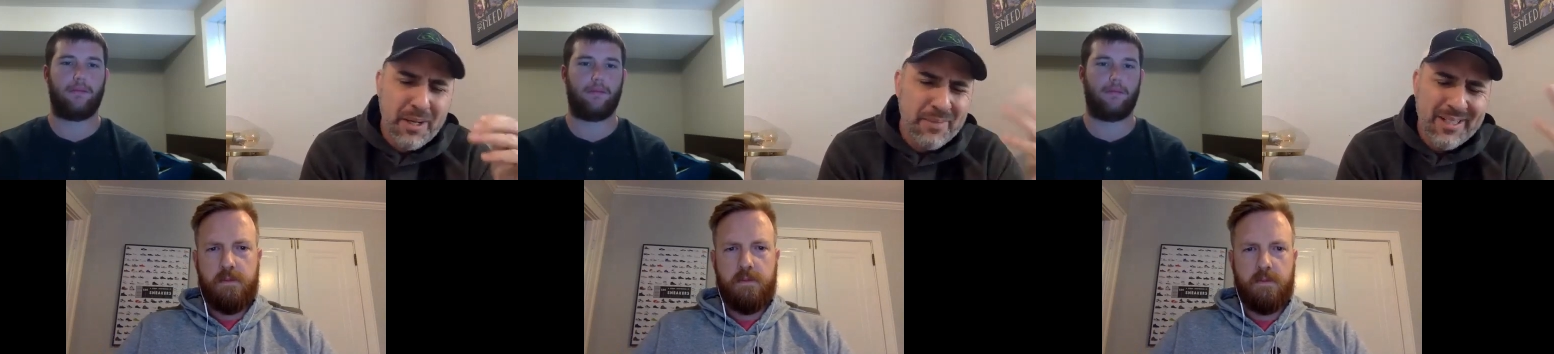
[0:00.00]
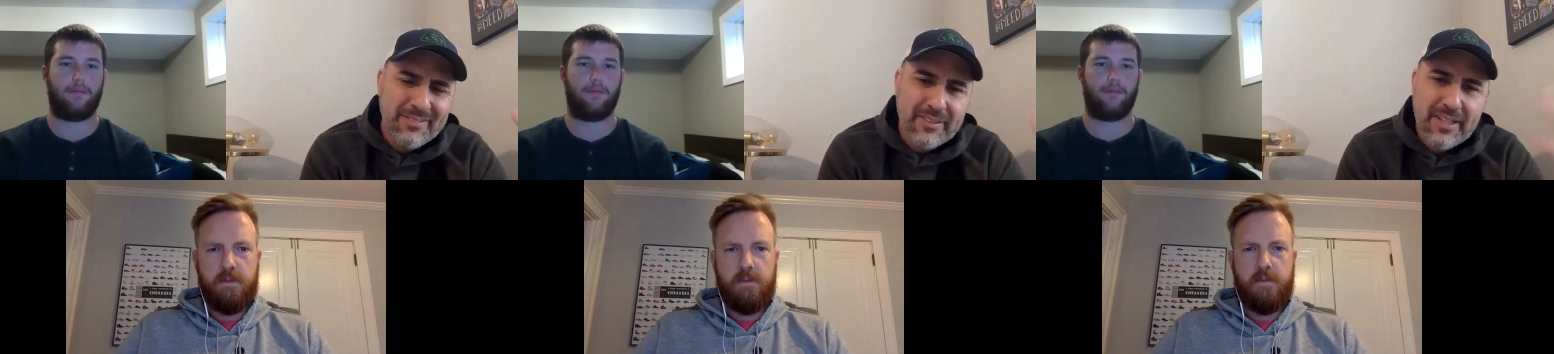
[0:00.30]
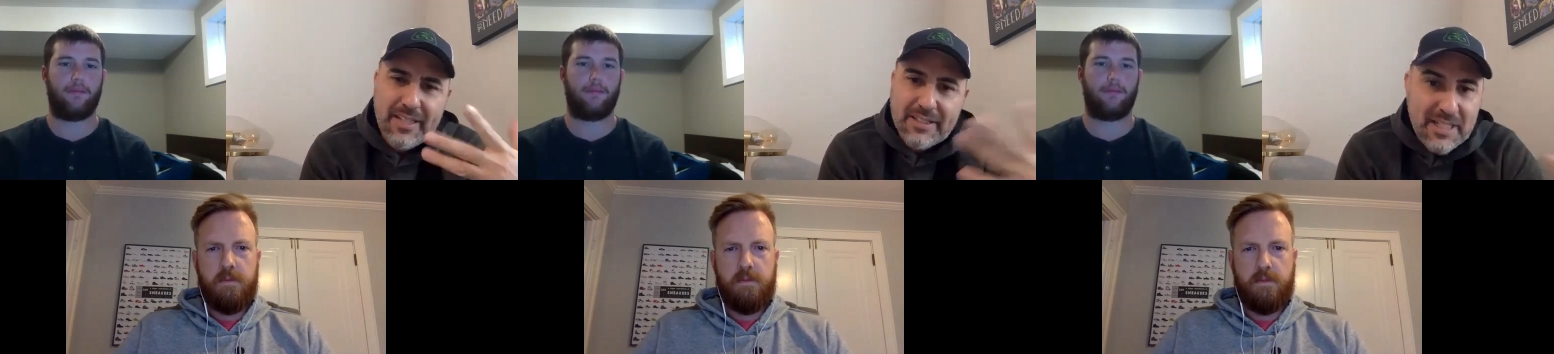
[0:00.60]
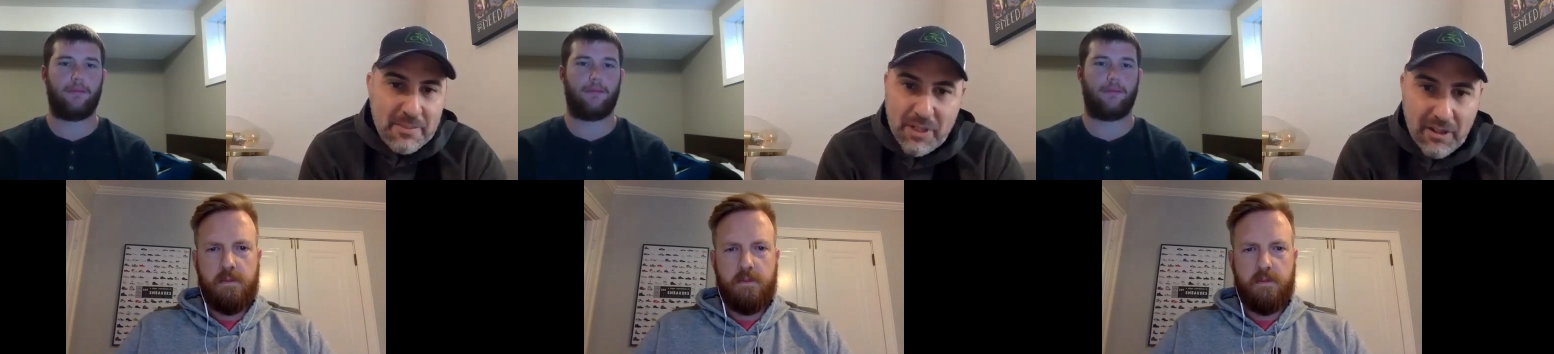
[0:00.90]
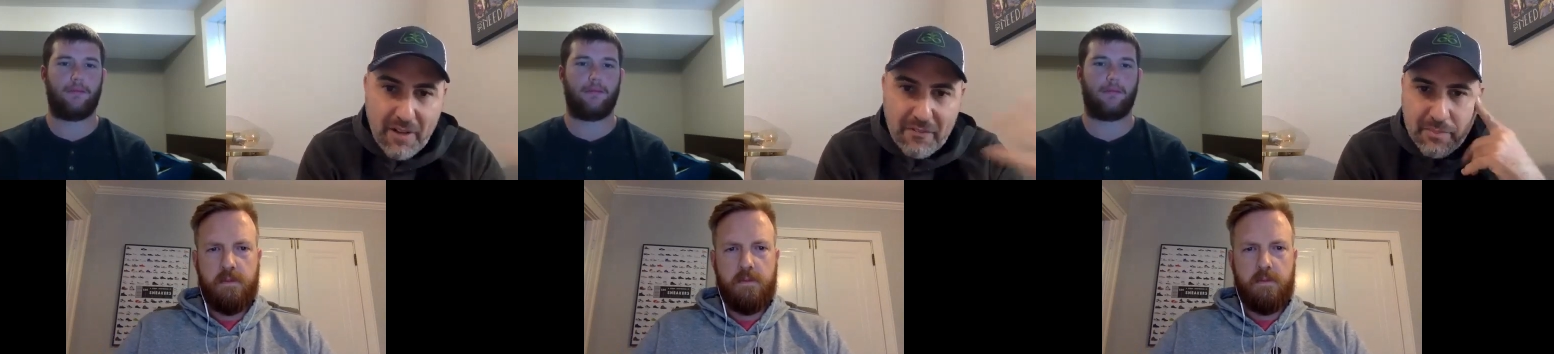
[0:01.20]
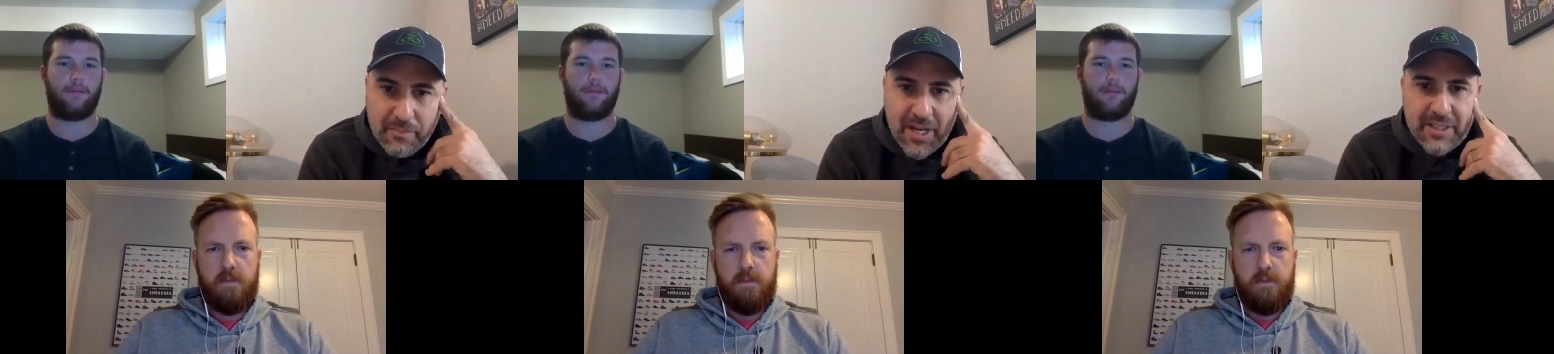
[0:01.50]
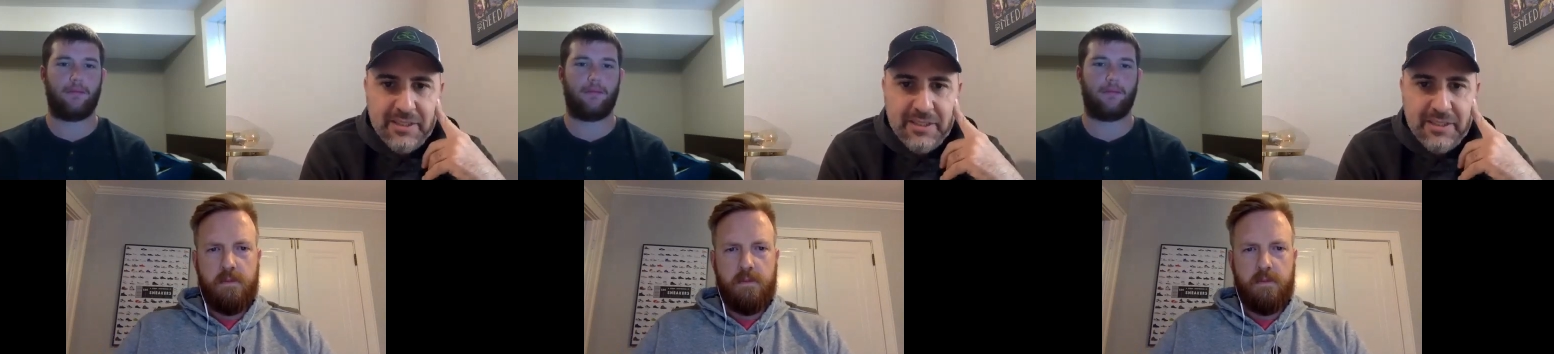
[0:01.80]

Speaker 1: I mean, th- they seem to love him, man.